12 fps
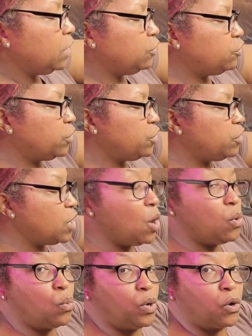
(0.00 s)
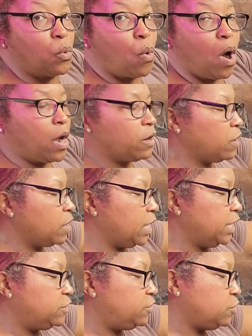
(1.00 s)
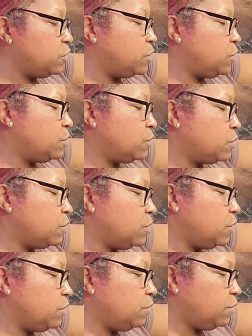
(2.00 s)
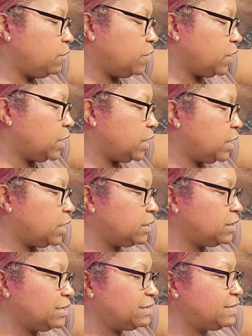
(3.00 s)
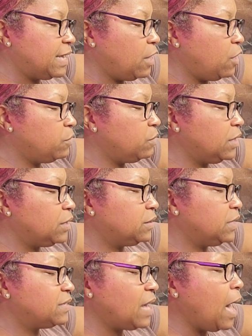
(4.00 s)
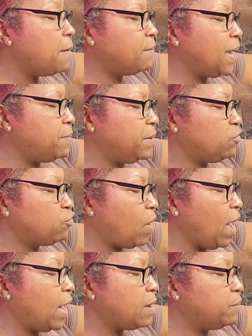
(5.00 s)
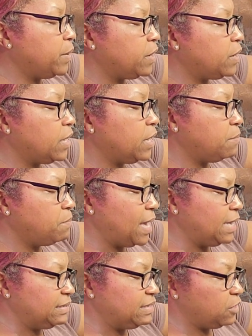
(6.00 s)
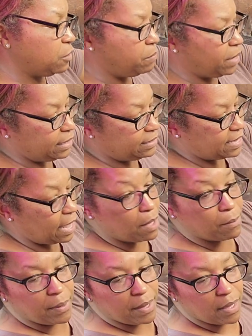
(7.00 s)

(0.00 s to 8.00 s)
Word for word: So you don't want to water until the the cell, the top may be dry, but it may still be damp